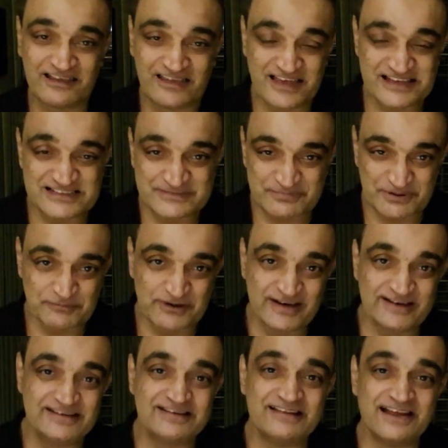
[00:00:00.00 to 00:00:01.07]
kg per
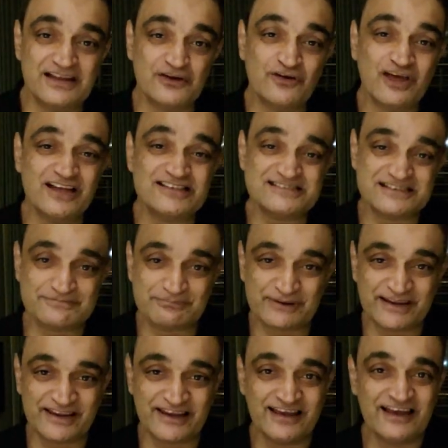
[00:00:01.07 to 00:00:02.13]
minute, then you can
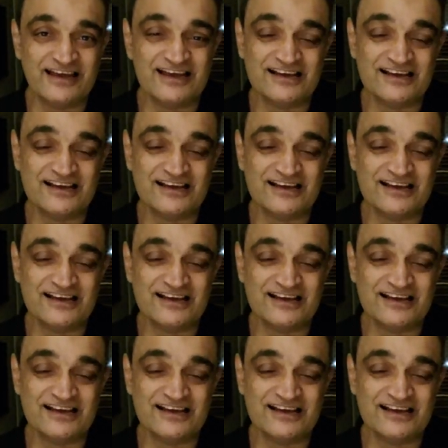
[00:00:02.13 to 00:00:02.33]
simply